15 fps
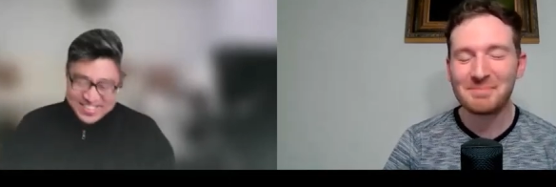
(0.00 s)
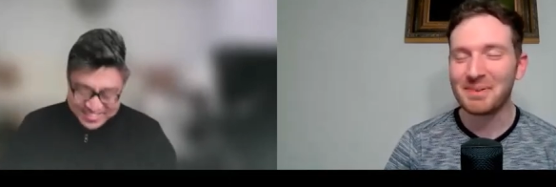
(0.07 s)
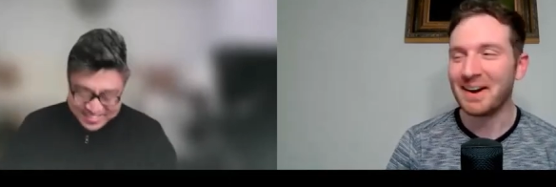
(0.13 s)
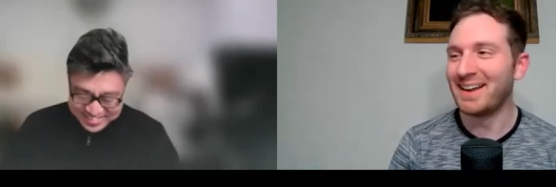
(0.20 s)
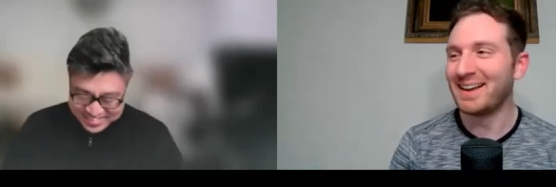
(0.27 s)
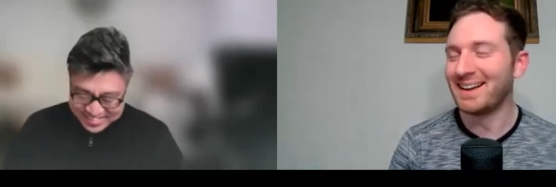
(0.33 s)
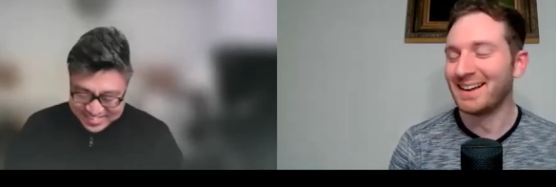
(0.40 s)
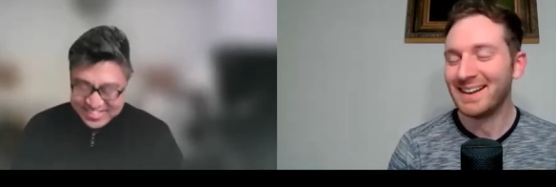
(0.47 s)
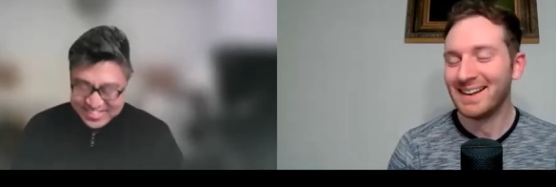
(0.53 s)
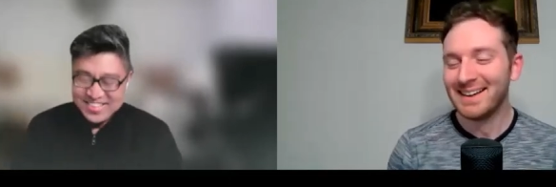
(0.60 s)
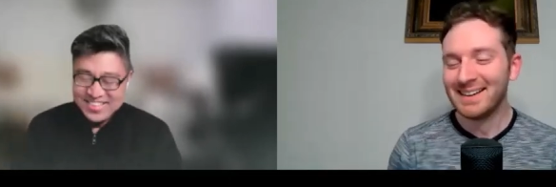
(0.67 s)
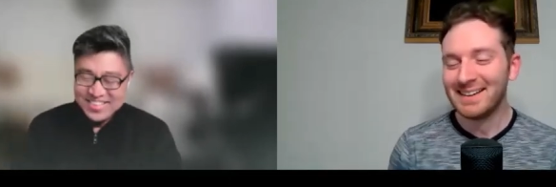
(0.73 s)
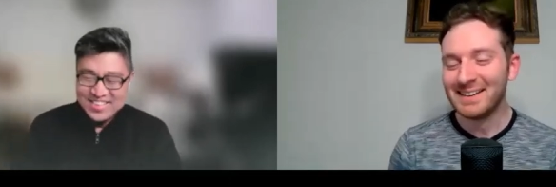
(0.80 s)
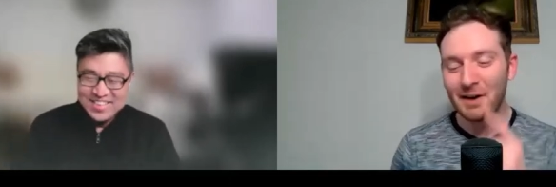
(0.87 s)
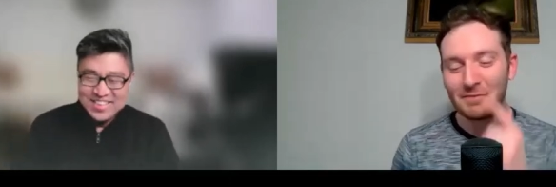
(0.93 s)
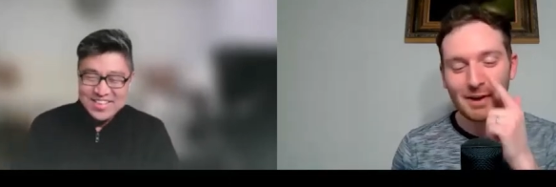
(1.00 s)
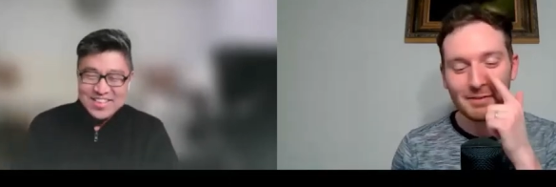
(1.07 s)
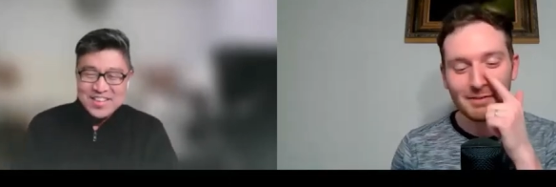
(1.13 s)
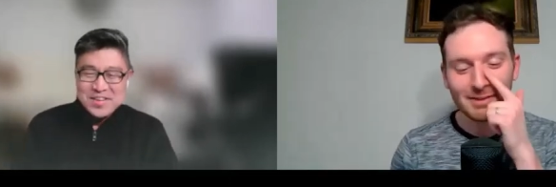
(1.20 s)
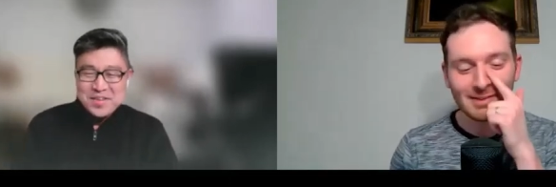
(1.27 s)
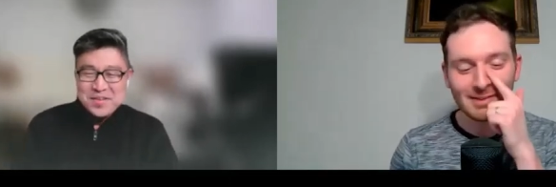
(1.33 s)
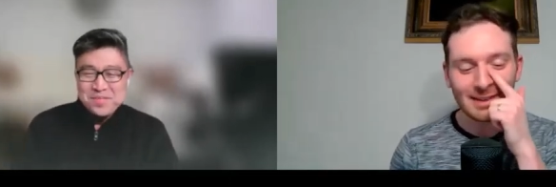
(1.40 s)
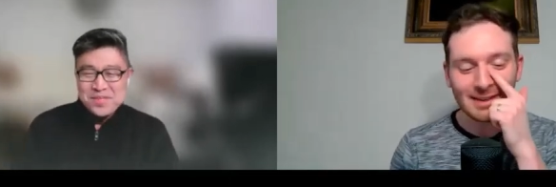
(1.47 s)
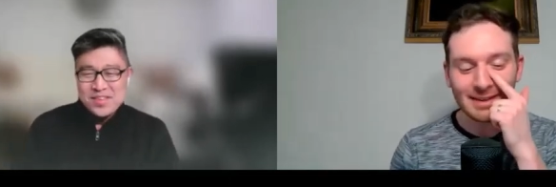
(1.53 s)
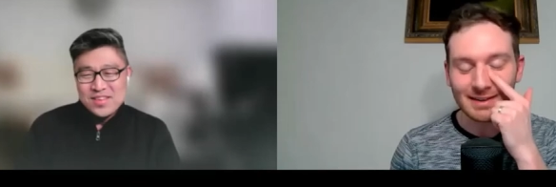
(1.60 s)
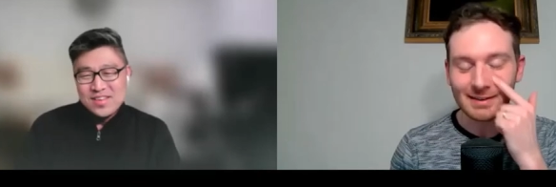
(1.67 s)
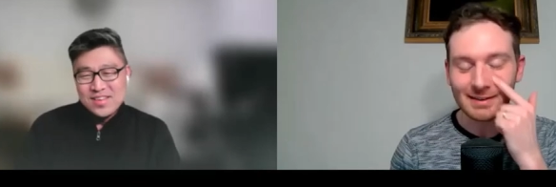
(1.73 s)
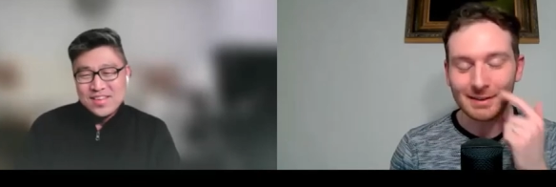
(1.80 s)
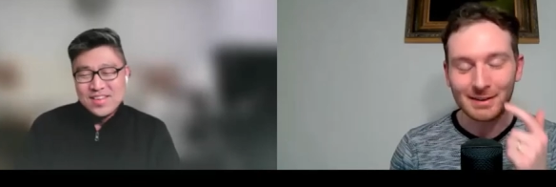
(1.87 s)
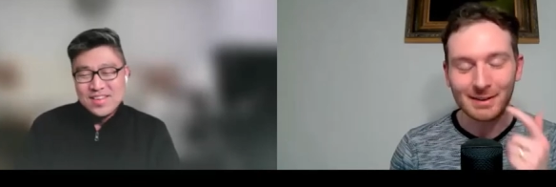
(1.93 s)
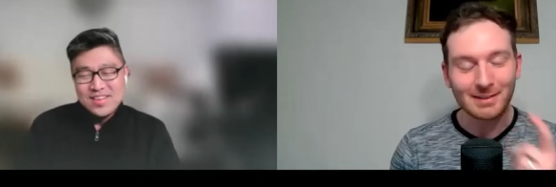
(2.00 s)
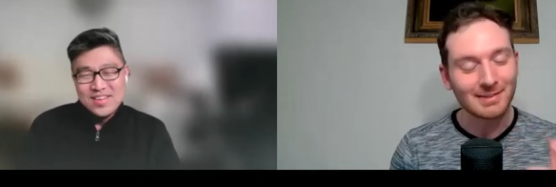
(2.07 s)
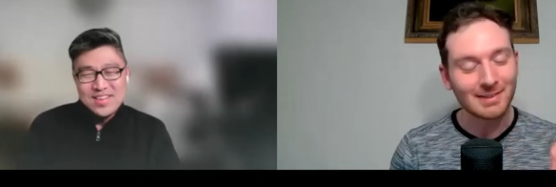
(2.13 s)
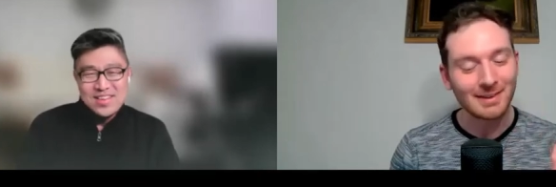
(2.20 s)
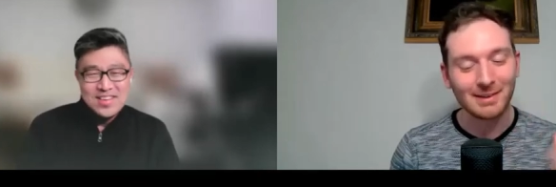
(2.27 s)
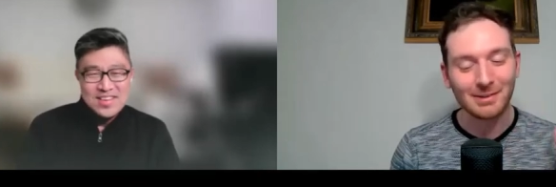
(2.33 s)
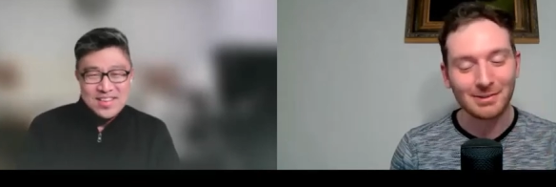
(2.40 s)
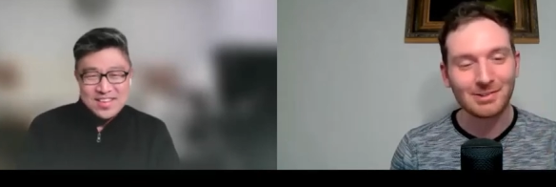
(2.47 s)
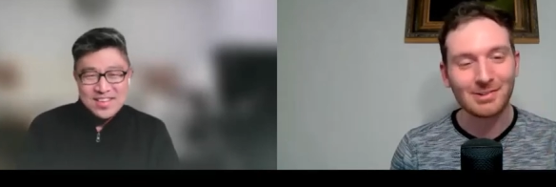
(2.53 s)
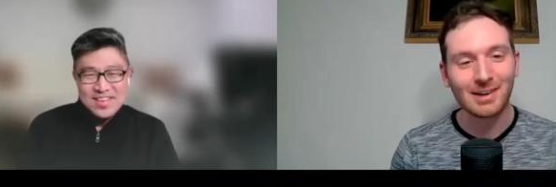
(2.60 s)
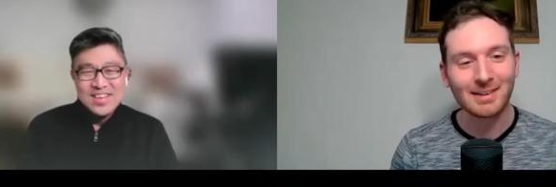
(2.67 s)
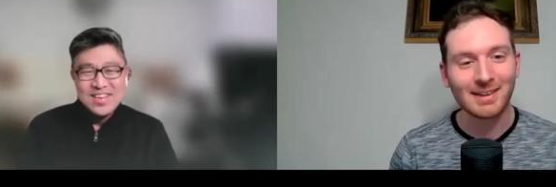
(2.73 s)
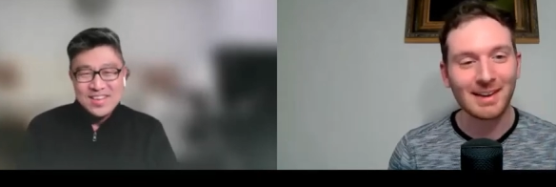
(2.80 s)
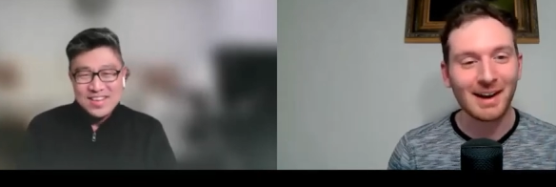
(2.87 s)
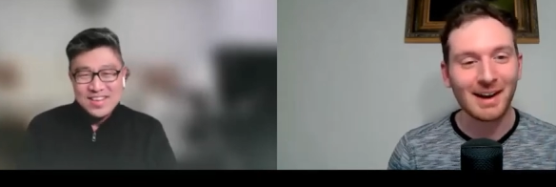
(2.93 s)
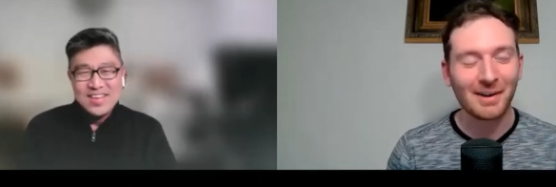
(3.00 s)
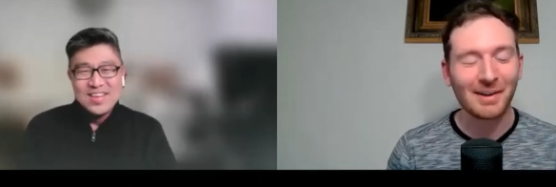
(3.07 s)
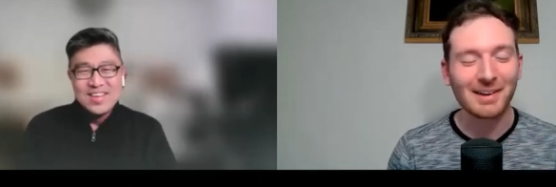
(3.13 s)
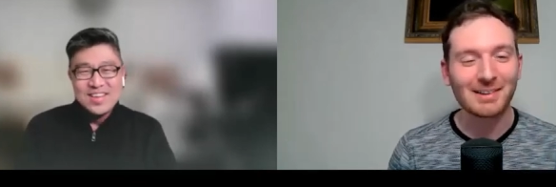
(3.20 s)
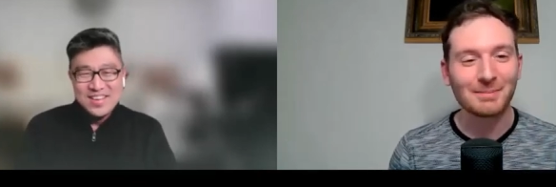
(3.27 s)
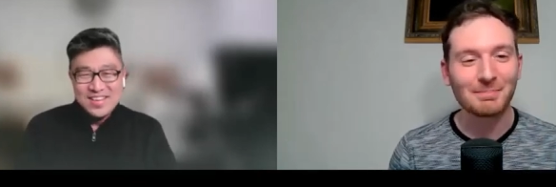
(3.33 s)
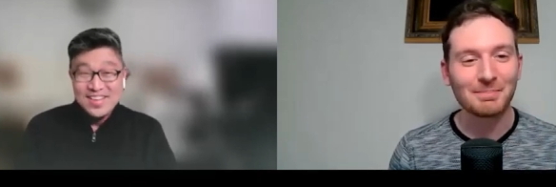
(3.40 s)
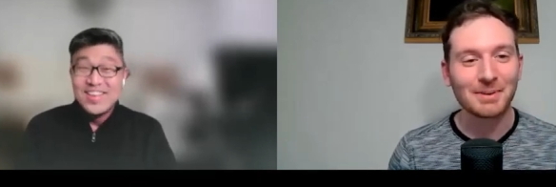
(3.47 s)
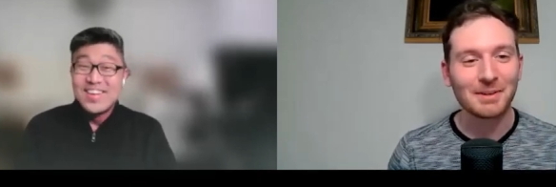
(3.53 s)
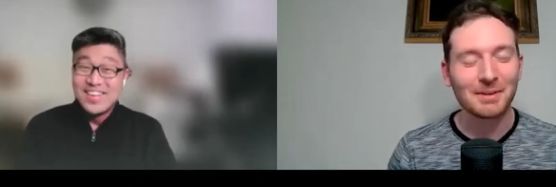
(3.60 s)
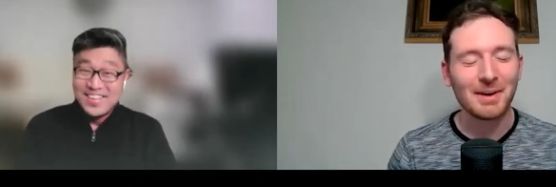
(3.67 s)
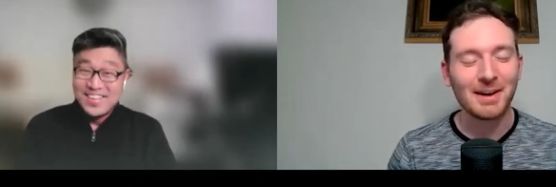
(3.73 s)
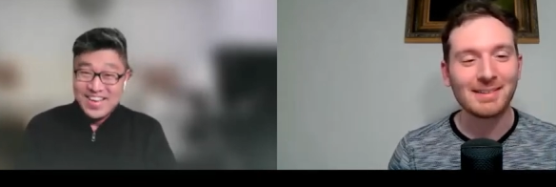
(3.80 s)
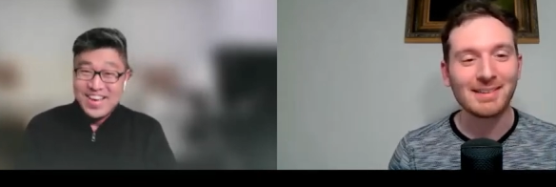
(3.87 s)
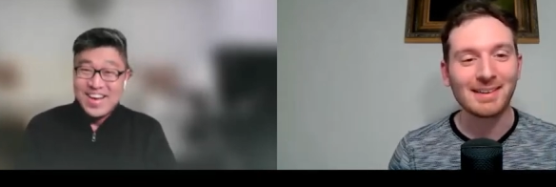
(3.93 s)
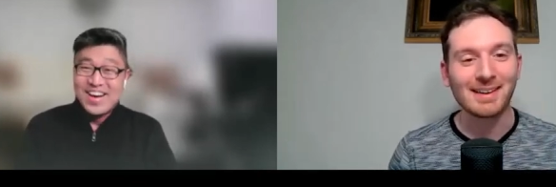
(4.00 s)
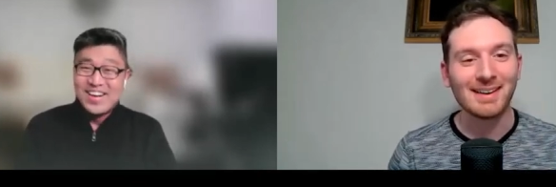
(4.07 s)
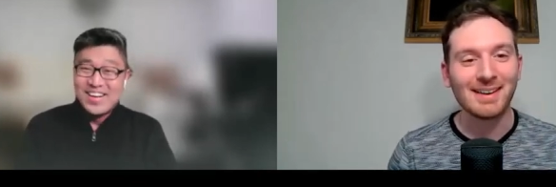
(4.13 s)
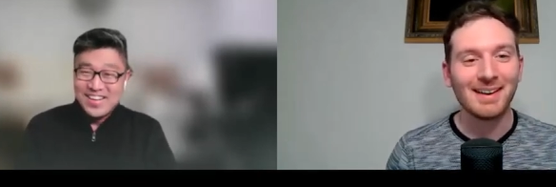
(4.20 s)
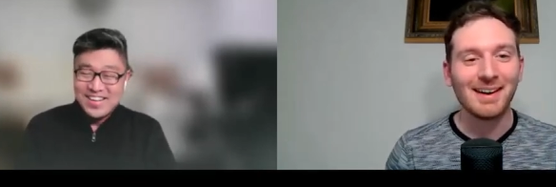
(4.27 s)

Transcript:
Speaker 1: but yeah, if you haven't seen it, and you're listening. You should check that out. That's pretty amazing.